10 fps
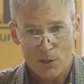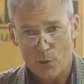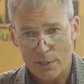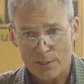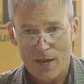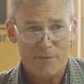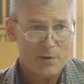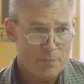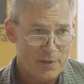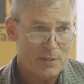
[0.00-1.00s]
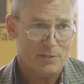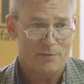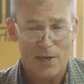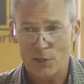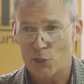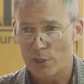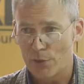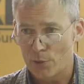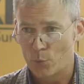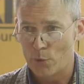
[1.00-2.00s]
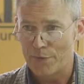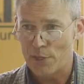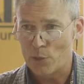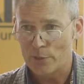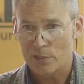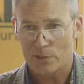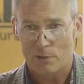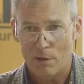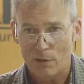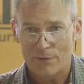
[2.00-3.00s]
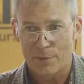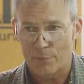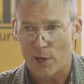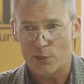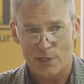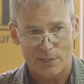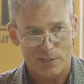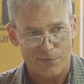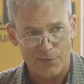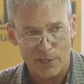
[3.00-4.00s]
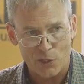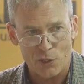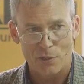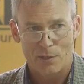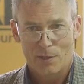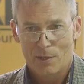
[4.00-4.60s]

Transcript: Of course, every piece of engineered wood that you install, the project is finished.